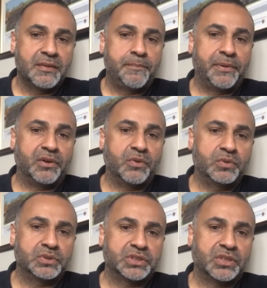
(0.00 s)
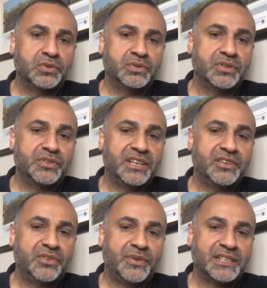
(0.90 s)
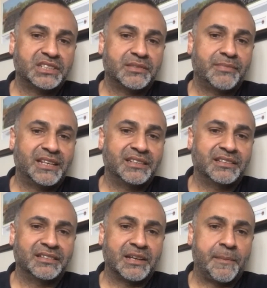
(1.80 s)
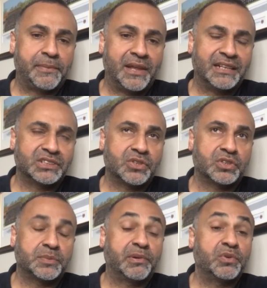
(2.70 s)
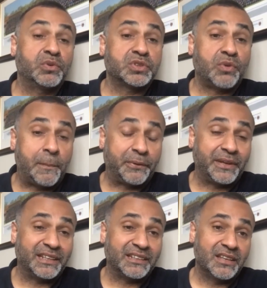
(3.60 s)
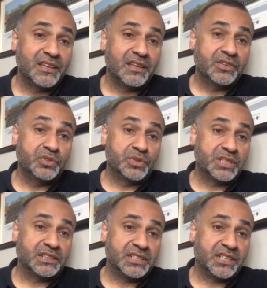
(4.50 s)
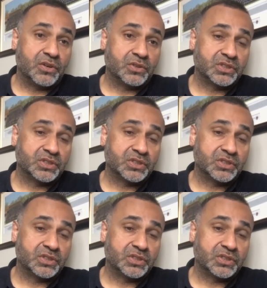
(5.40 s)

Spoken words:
but also, you know, they underestimate the compliance costs, but also operating utility costs.